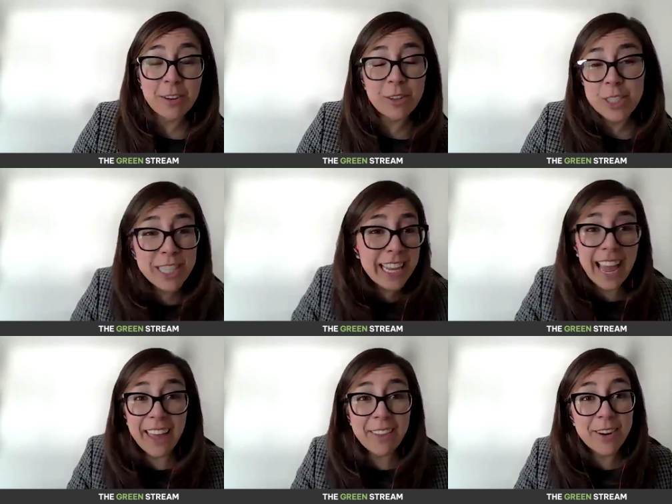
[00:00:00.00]
or just like
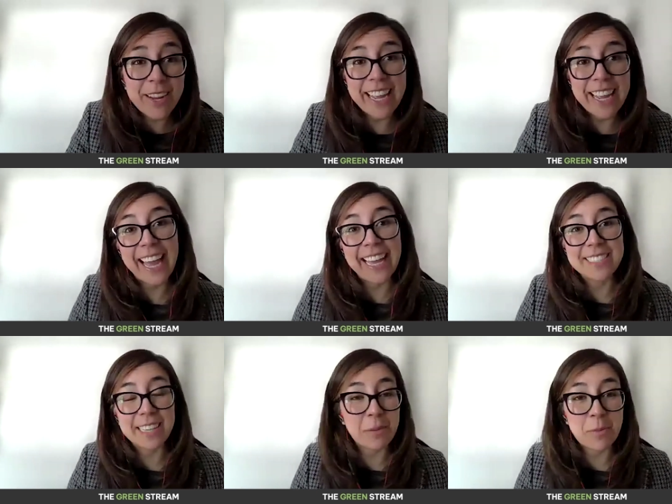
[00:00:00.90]
gathering as
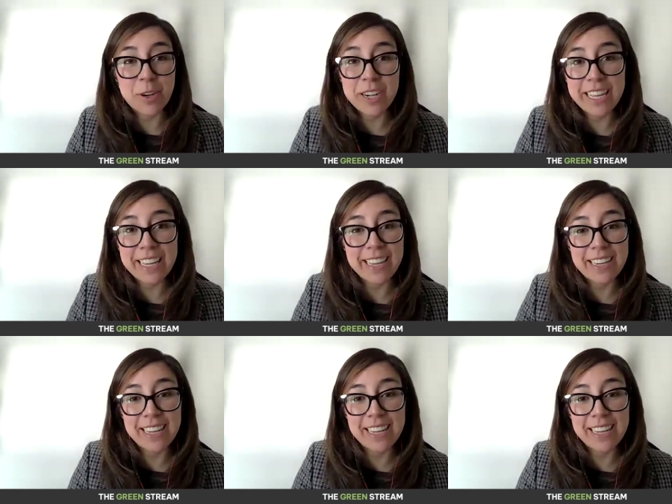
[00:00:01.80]
a community and,